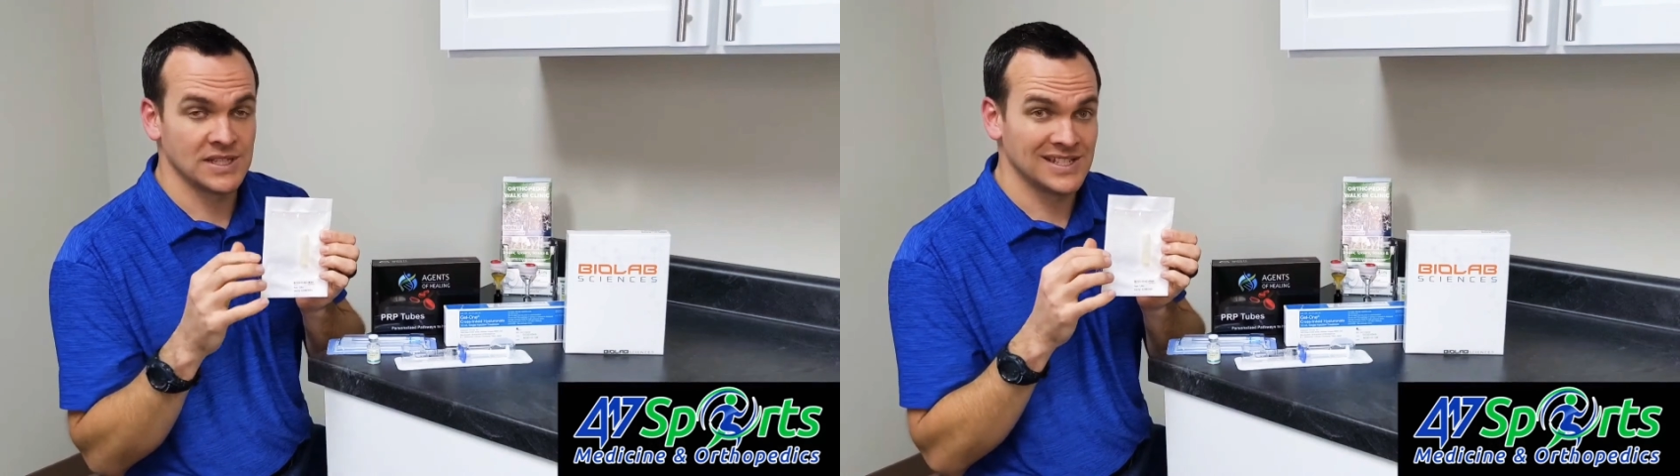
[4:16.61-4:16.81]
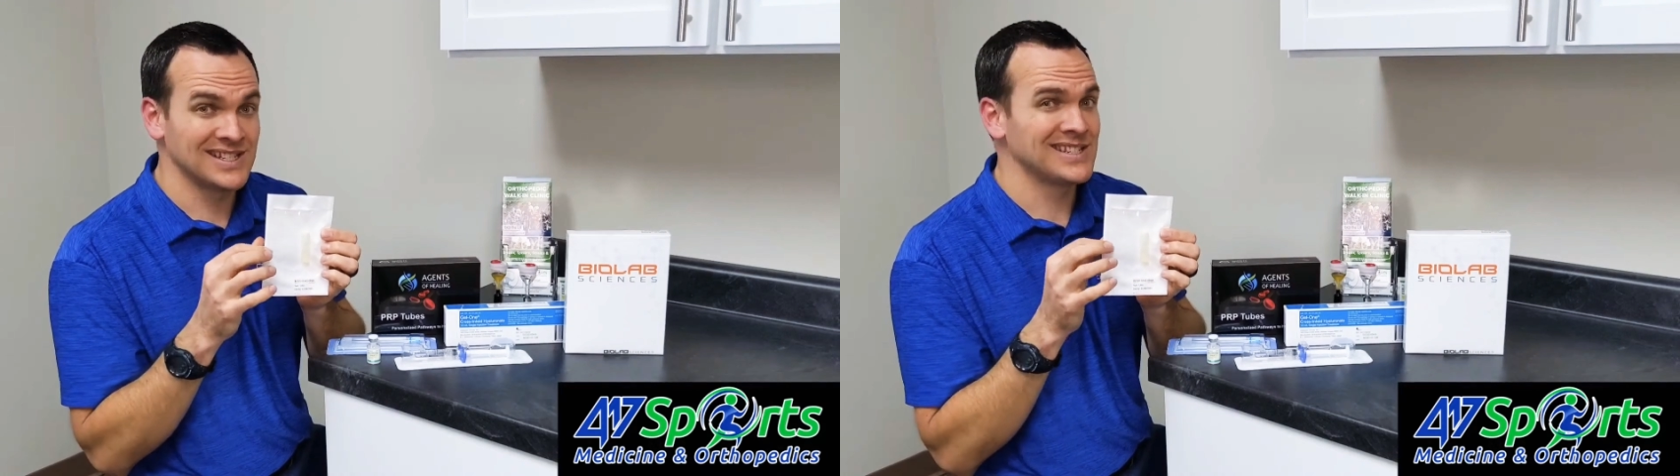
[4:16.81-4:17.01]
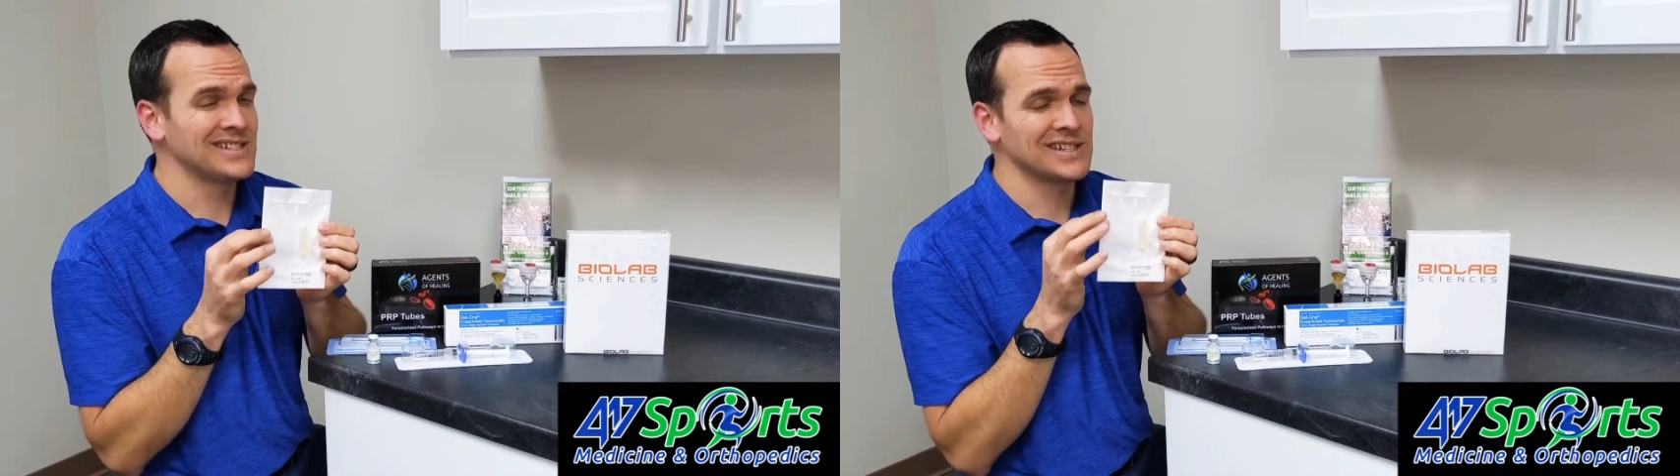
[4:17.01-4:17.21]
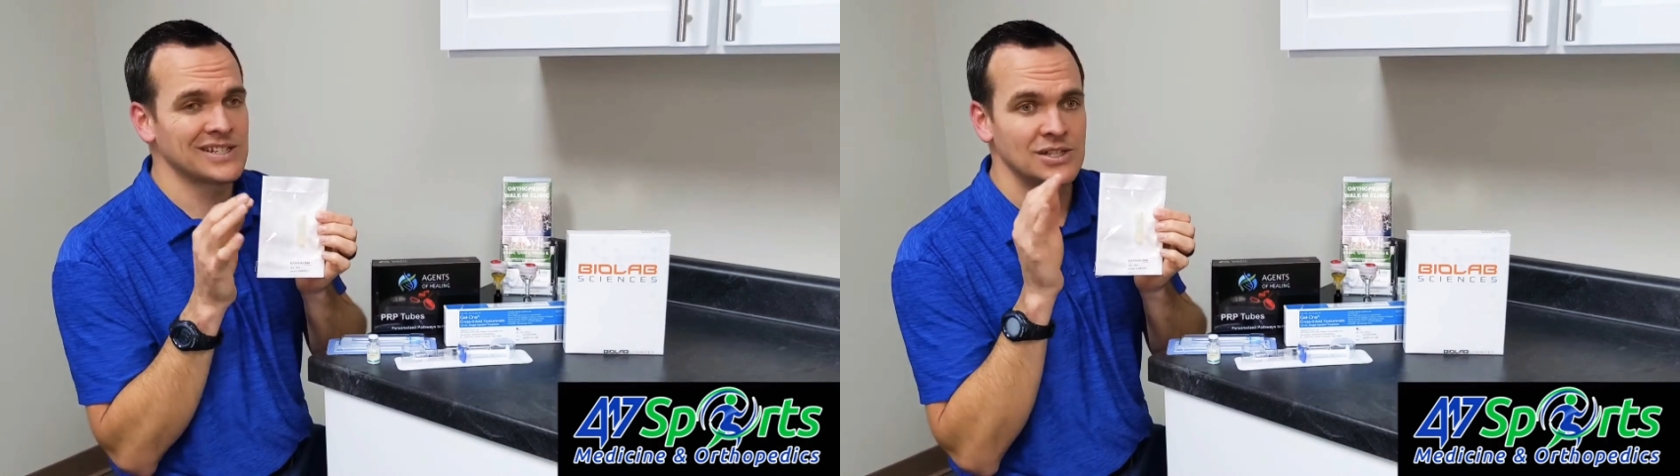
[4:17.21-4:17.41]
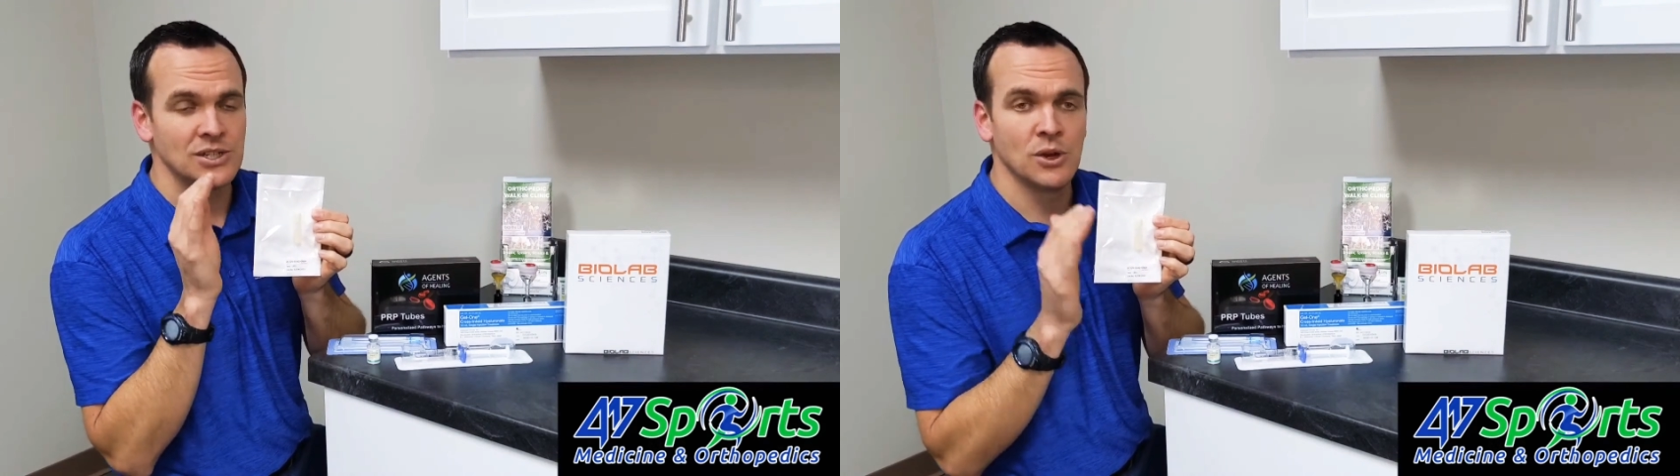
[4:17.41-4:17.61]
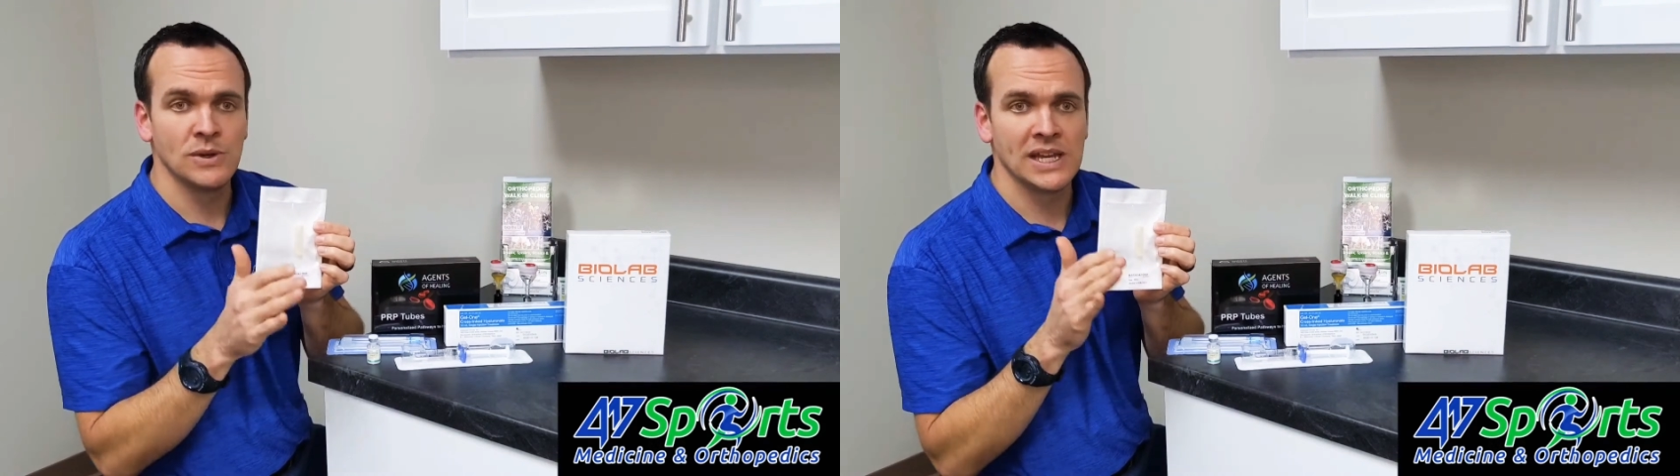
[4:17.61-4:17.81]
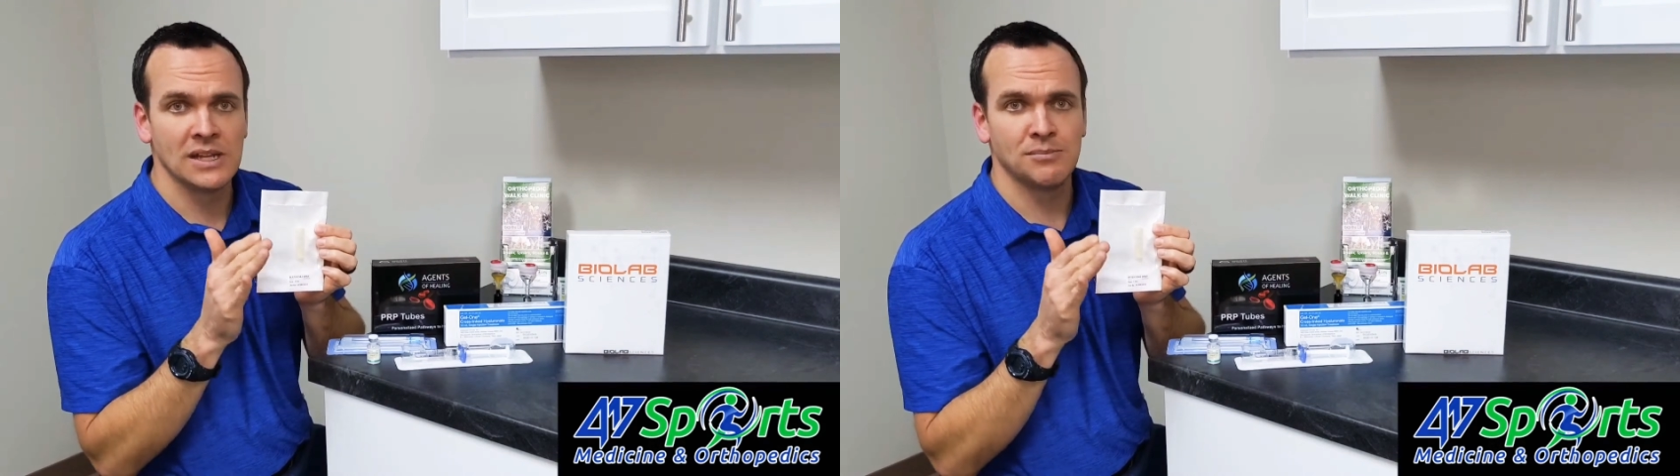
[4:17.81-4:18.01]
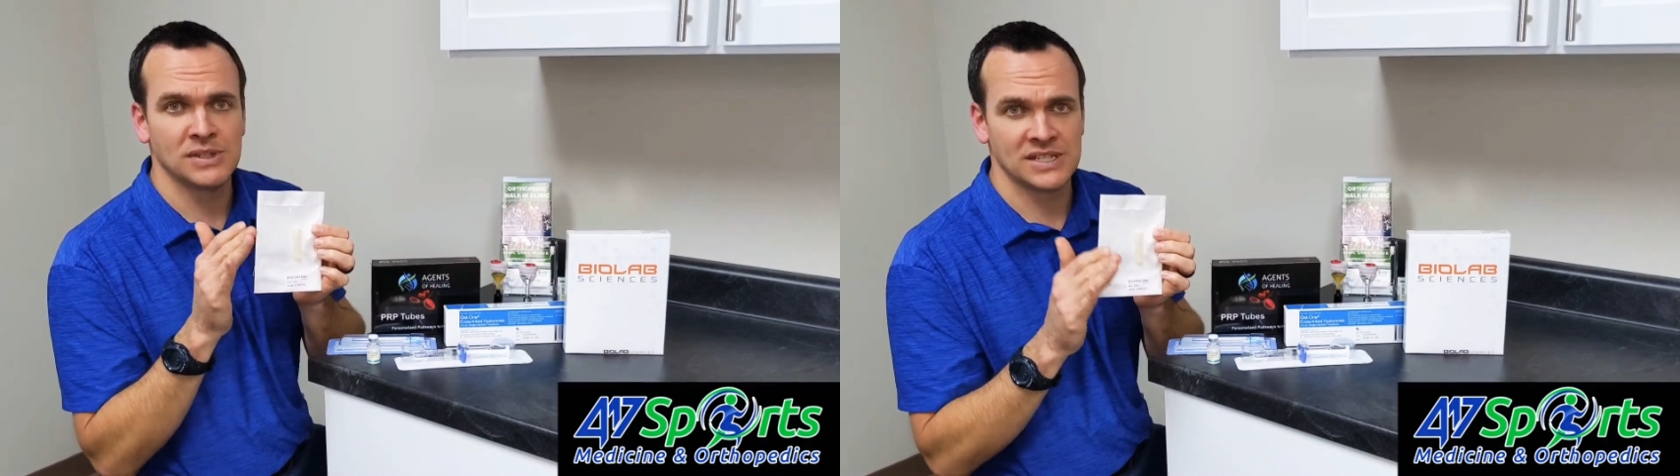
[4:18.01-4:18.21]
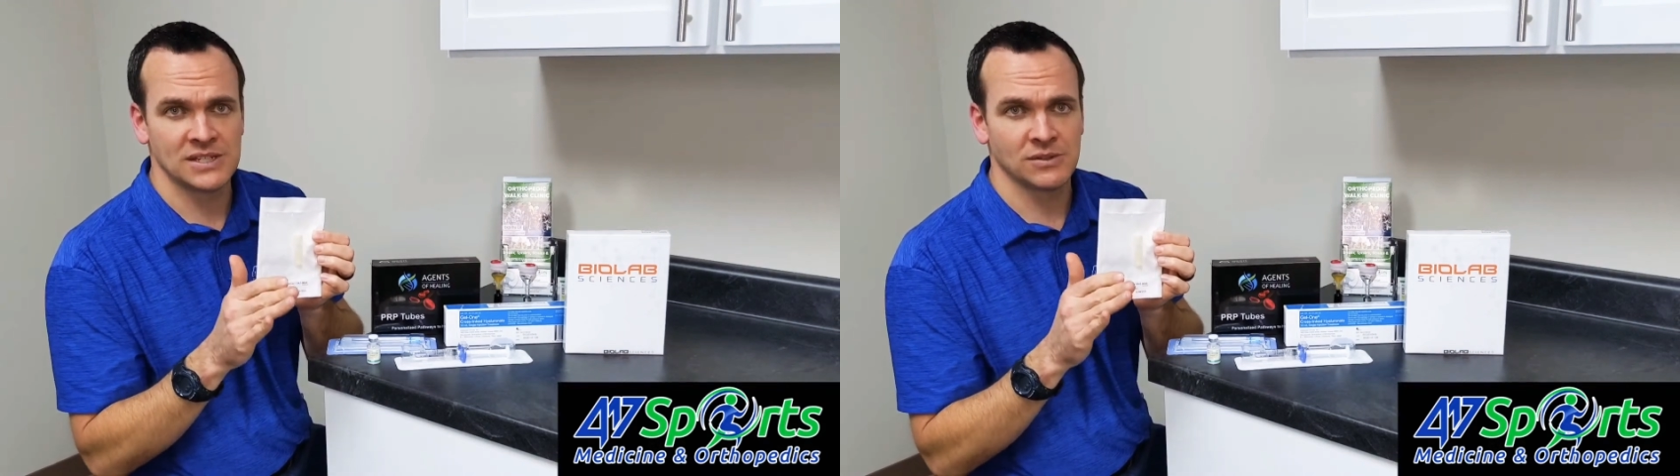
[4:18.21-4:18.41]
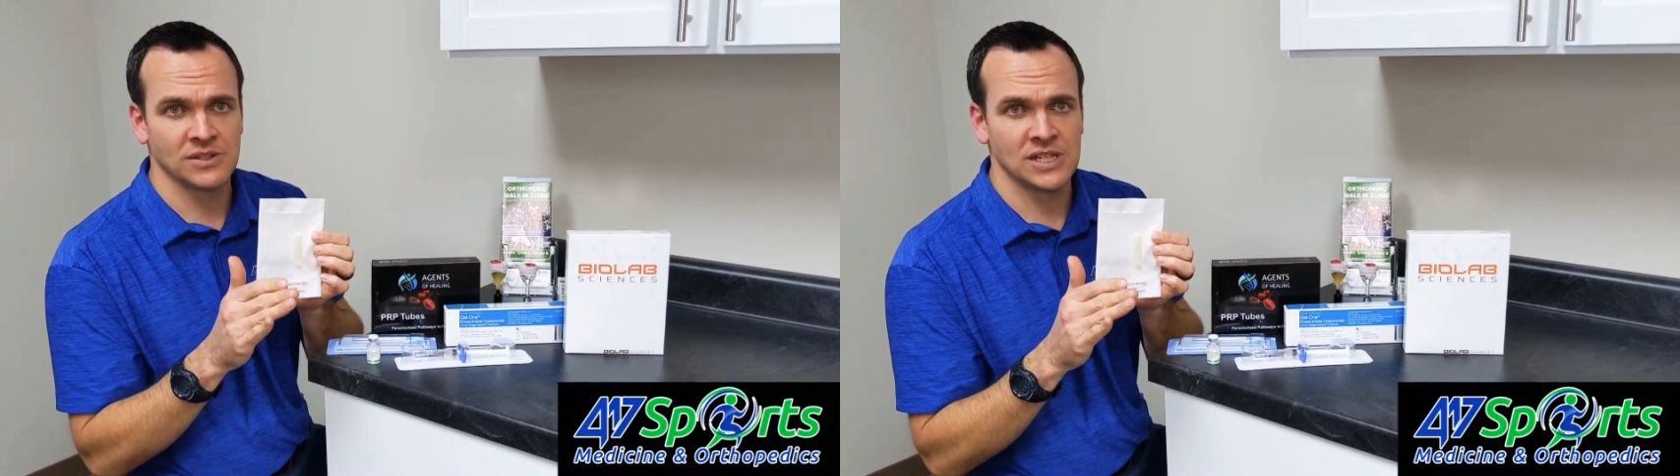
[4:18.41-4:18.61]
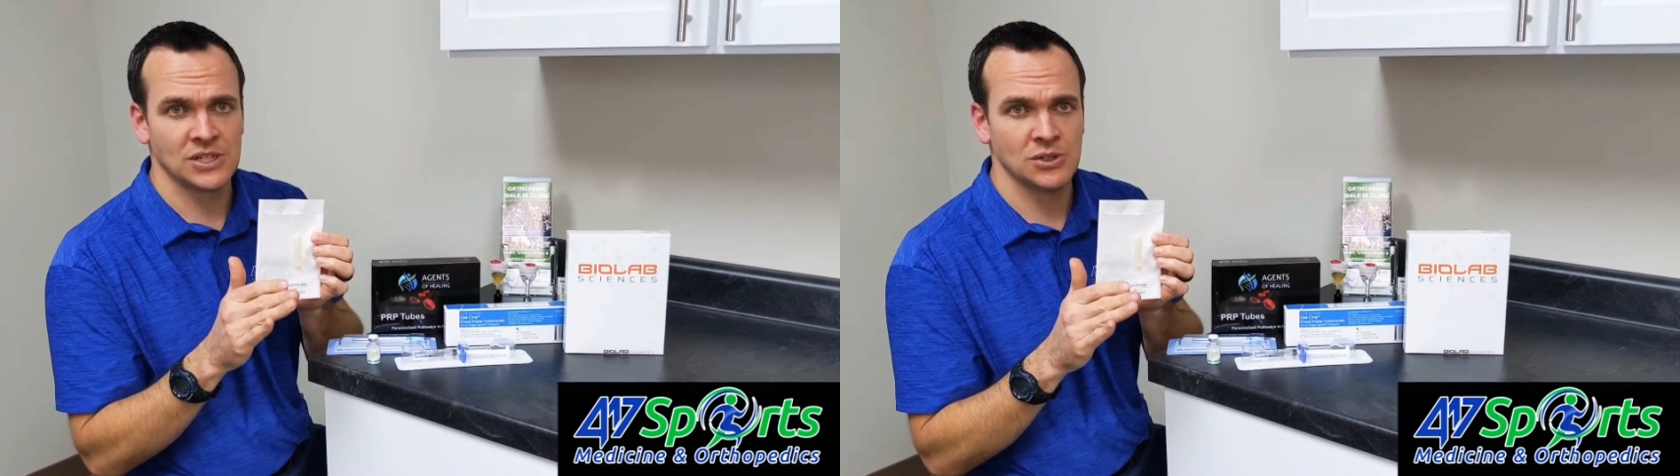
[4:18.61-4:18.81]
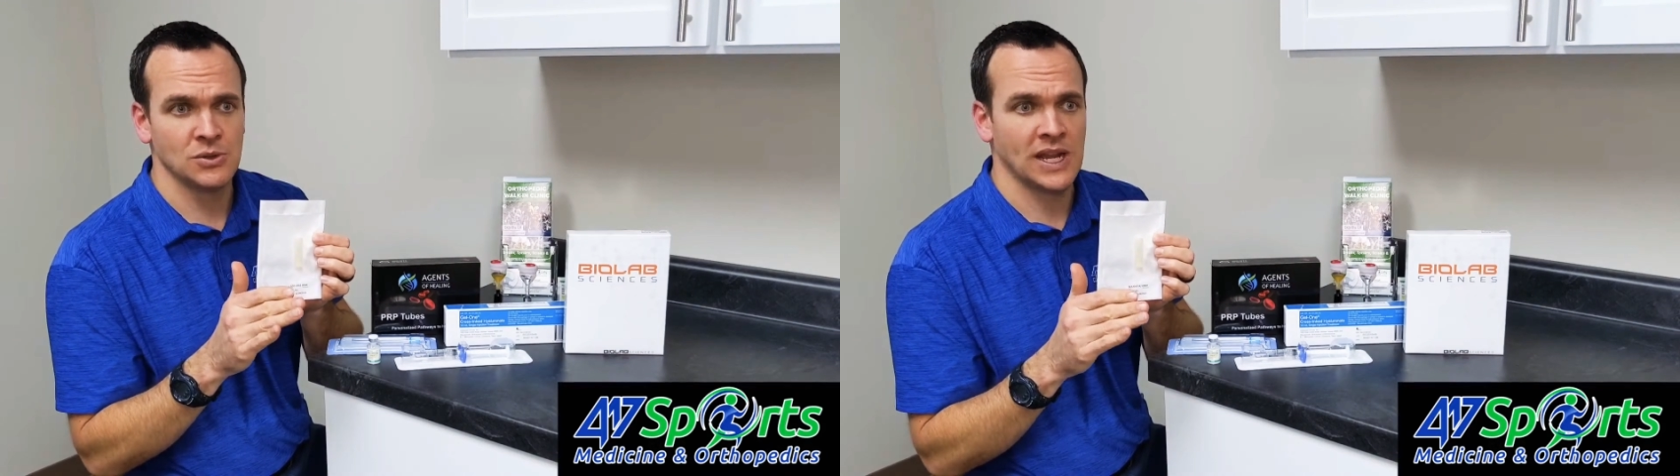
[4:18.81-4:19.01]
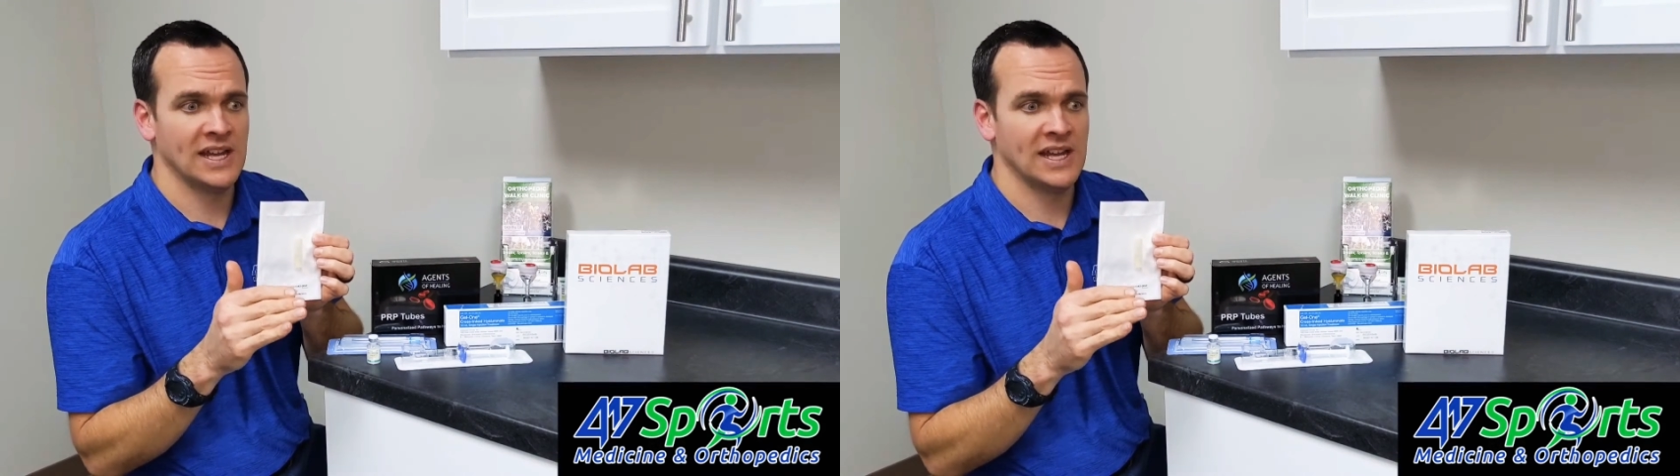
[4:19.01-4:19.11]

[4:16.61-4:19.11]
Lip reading: This is just donated placental tissue